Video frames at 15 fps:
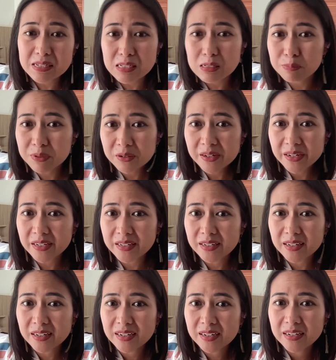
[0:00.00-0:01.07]
the spirit.
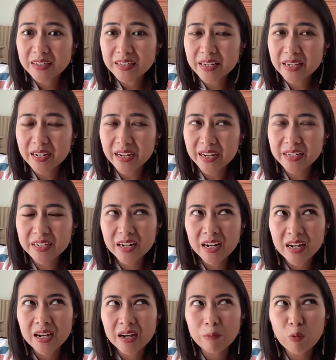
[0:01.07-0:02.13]
Yeah, and
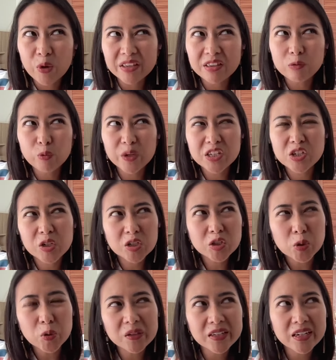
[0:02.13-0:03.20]
when you're
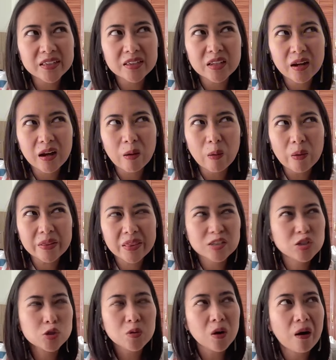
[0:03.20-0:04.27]
told that
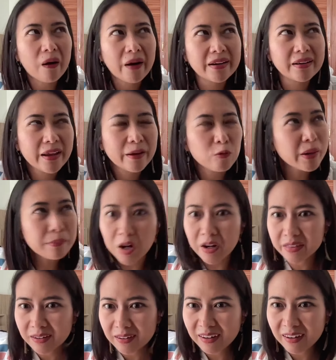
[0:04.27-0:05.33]
that's too hard, like why
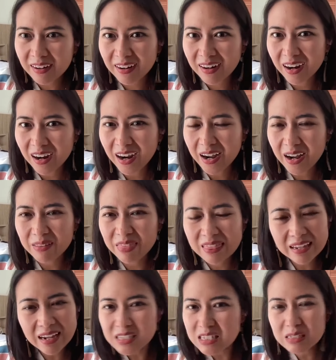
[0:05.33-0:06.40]
bother?
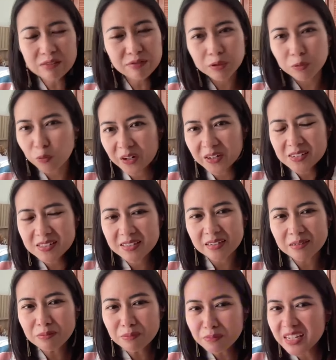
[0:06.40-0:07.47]
That's even worse
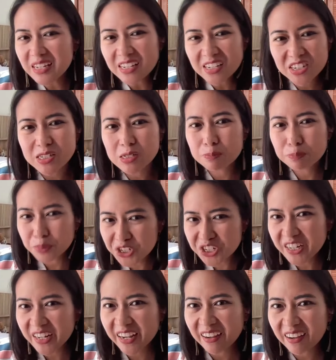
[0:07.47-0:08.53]
than me just
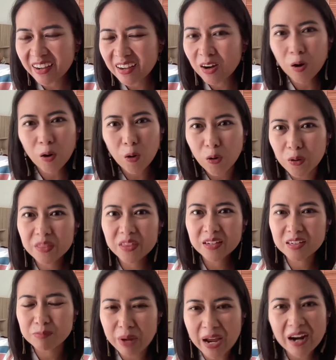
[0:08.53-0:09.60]
pushing all
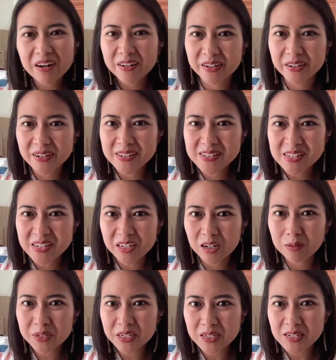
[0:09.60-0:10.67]
the barriers,
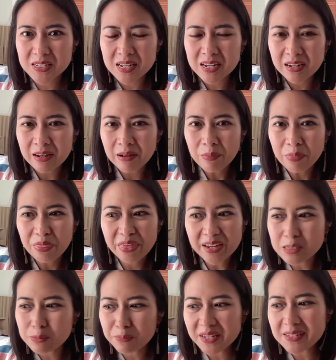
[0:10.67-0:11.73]
because
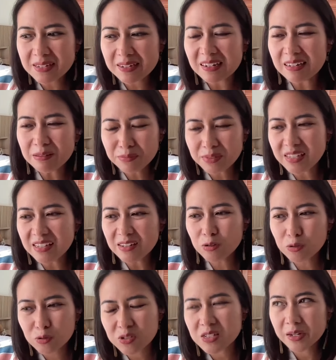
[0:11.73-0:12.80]
that's basically me
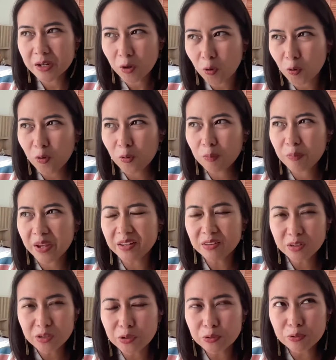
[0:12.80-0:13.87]
losing hope
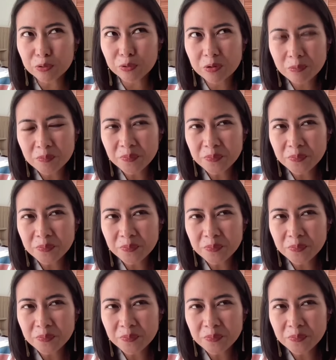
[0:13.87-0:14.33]
in you